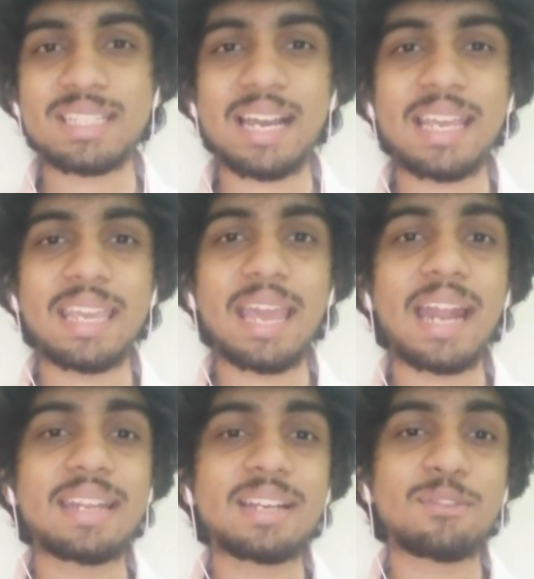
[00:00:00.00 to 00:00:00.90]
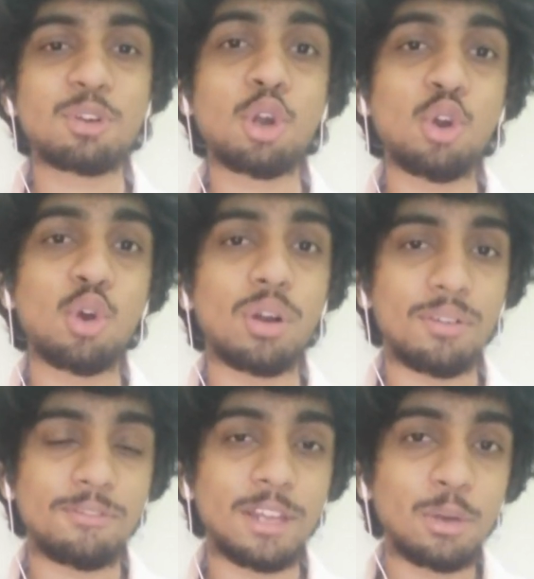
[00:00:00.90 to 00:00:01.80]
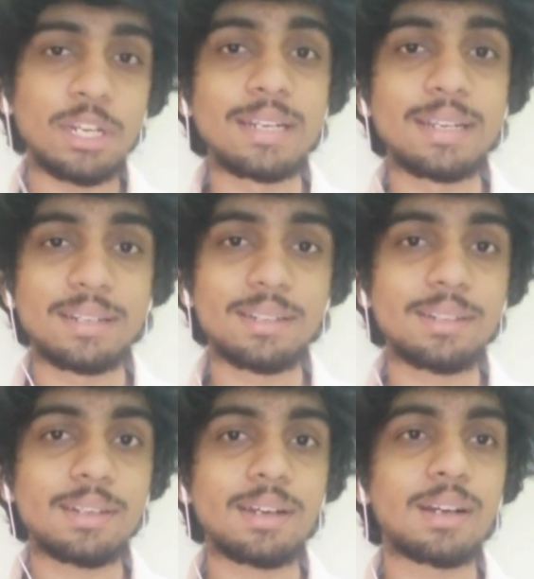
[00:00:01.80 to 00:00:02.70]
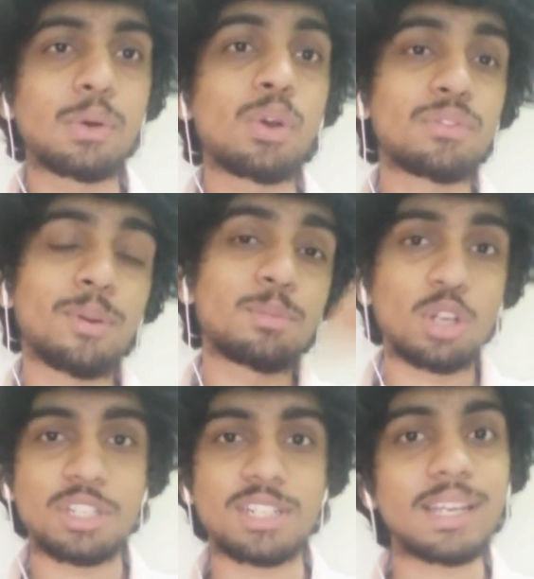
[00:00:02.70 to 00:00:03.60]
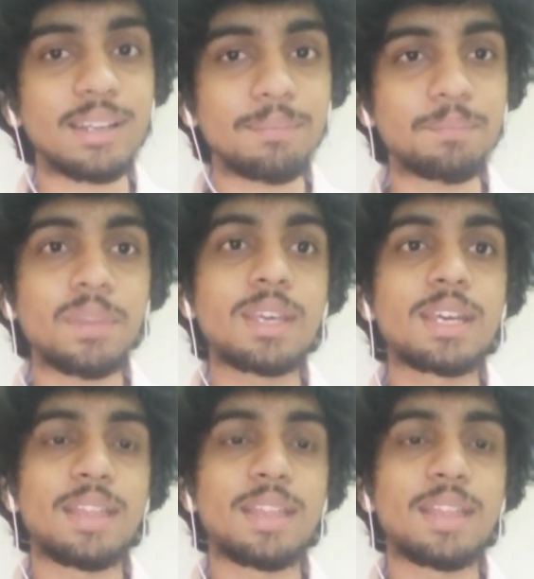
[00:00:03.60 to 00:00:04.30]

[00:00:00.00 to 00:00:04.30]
I had a, a fellow intern uh, who was from Georgia Tech.